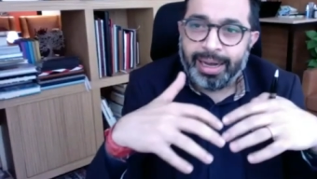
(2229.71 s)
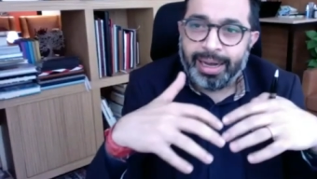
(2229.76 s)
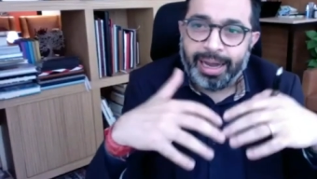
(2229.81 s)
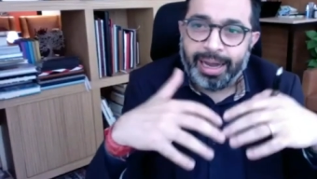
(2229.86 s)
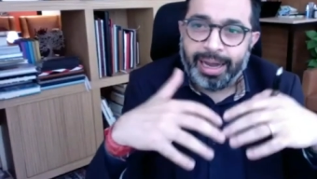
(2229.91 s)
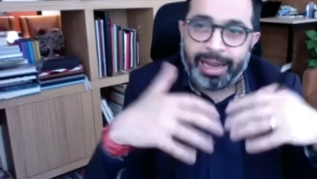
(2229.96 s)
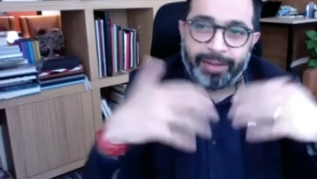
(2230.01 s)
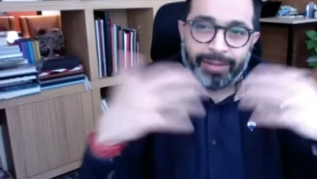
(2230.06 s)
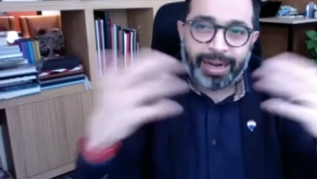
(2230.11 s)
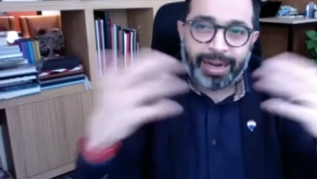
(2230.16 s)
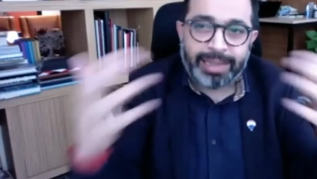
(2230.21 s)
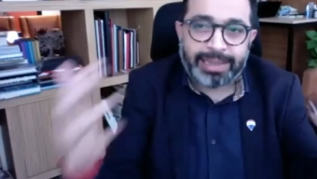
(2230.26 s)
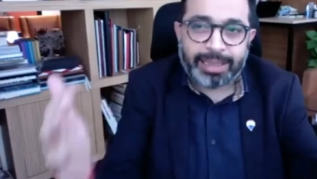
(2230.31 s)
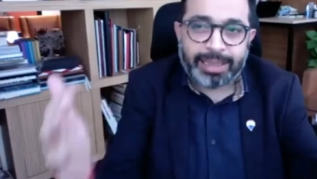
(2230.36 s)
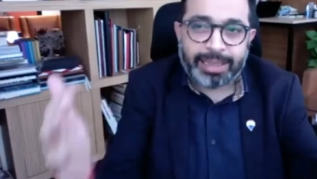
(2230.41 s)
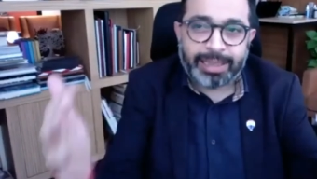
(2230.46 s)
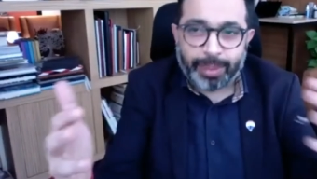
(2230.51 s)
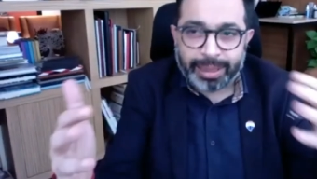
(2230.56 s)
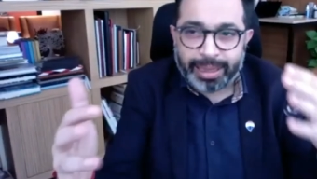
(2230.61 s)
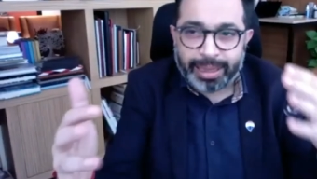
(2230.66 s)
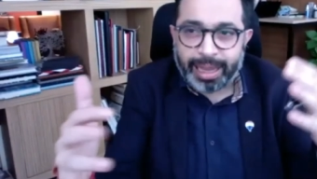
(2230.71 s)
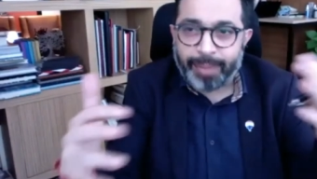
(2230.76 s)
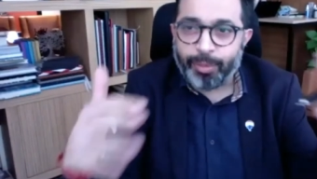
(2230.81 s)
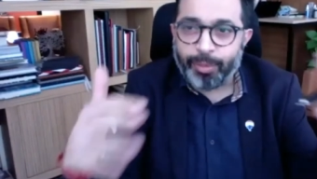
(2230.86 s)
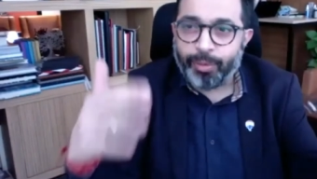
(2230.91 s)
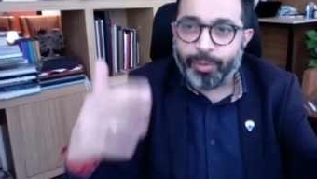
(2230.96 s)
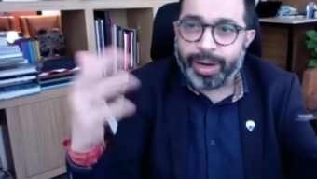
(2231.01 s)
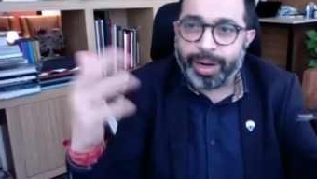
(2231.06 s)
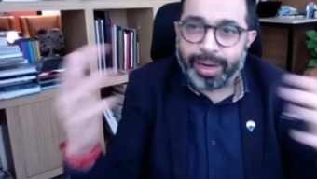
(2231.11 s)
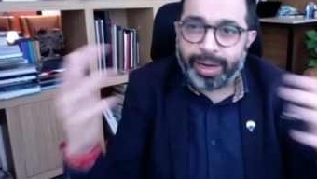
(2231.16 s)
And when I sit with them
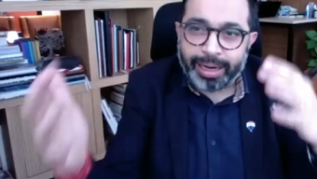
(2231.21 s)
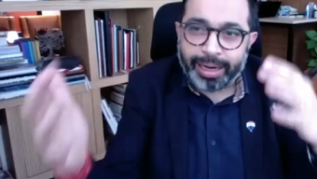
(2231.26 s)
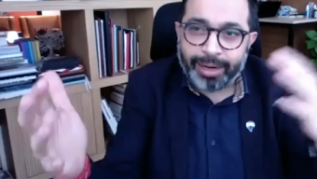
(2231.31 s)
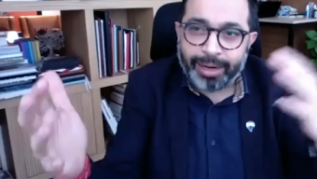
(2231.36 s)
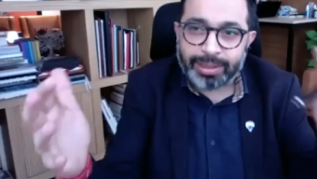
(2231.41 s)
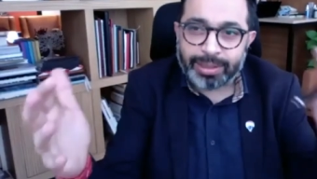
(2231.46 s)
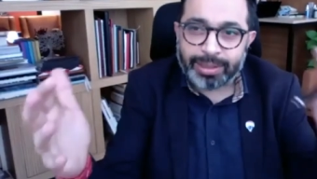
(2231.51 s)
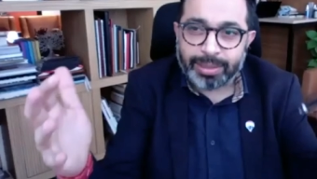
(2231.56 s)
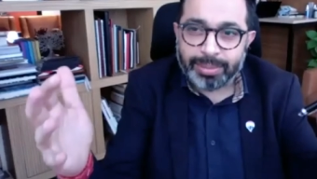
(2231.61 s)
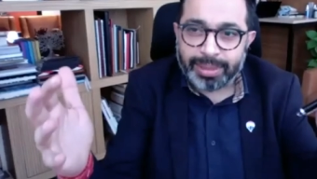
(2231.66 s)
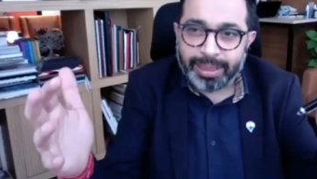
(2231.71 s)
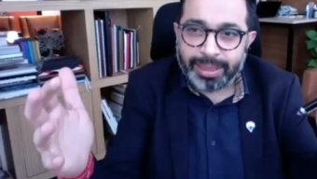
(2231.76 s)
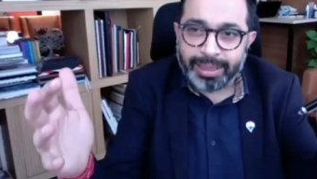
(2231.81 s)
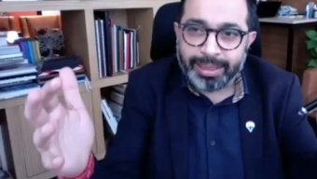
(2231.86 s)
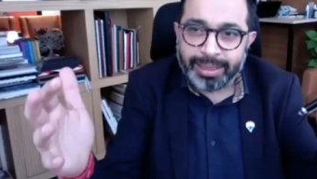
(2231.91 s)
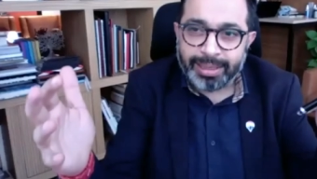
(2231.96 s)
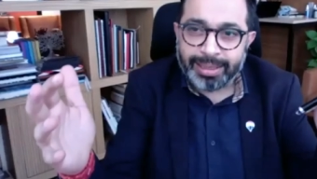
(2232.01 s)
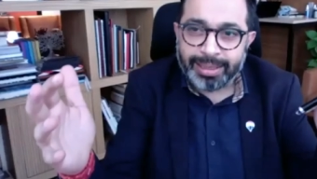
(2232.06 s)
over a drink or something,